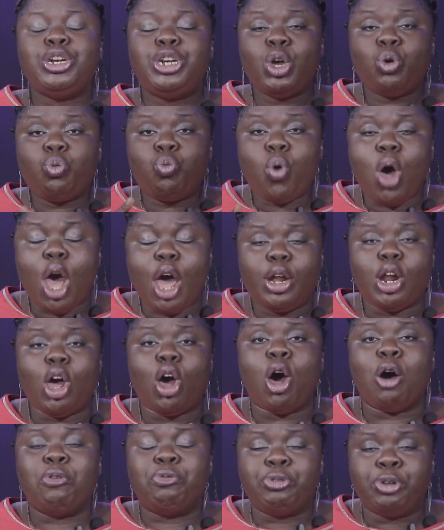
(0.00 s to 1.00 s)
The Word
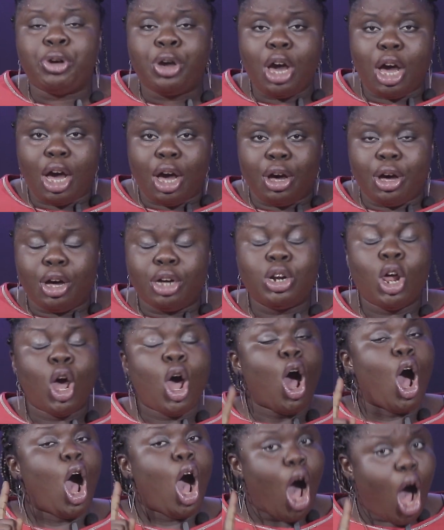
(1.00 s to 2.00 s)
of God
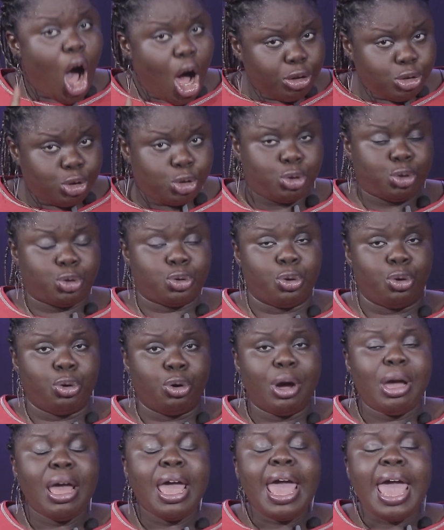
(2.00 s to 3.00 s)

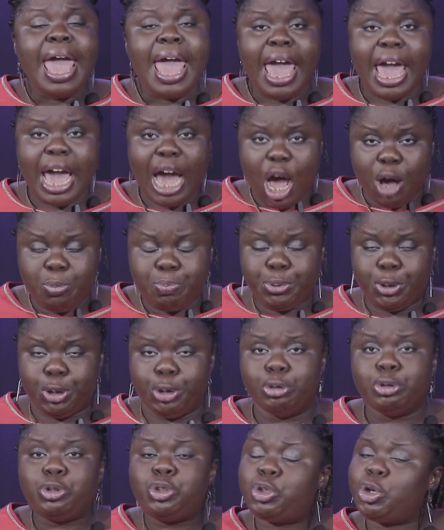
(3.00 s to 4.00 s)
also help
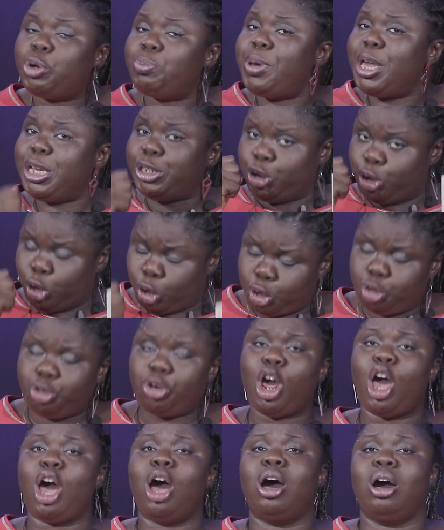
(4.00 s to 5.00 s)
you to be
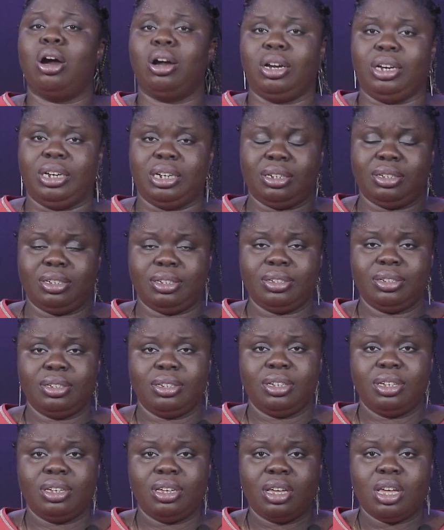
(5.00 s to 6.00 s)
strong
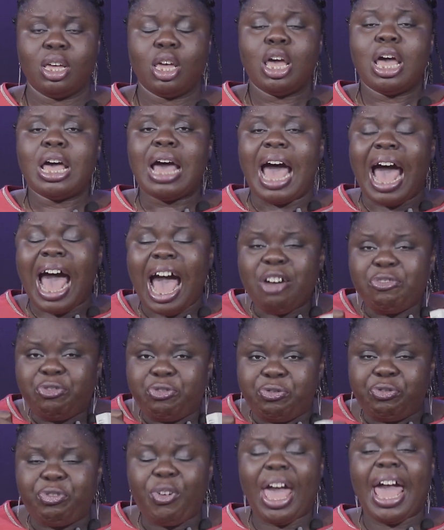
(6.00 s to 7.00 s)
and
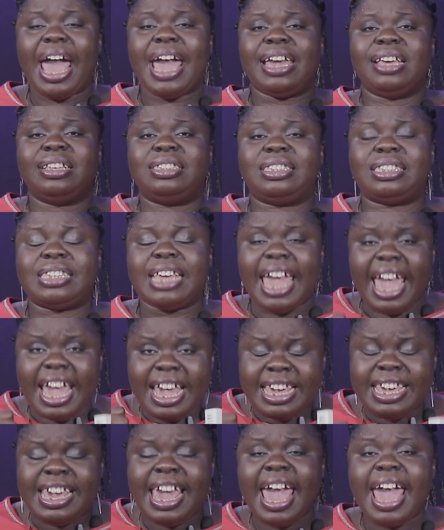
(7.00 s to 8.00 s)
fight
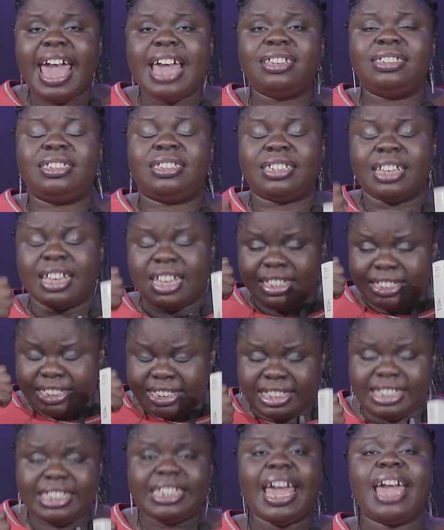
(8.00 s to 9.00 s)
against
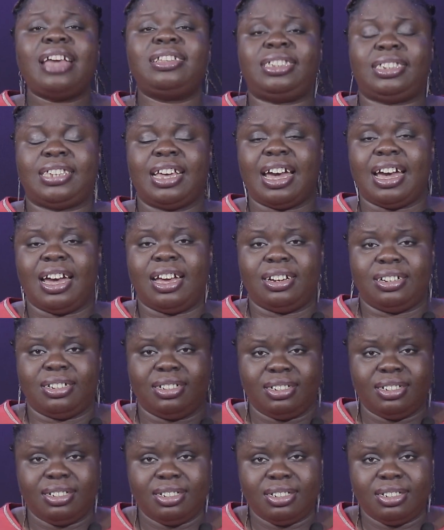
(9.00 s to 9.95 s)
Satan.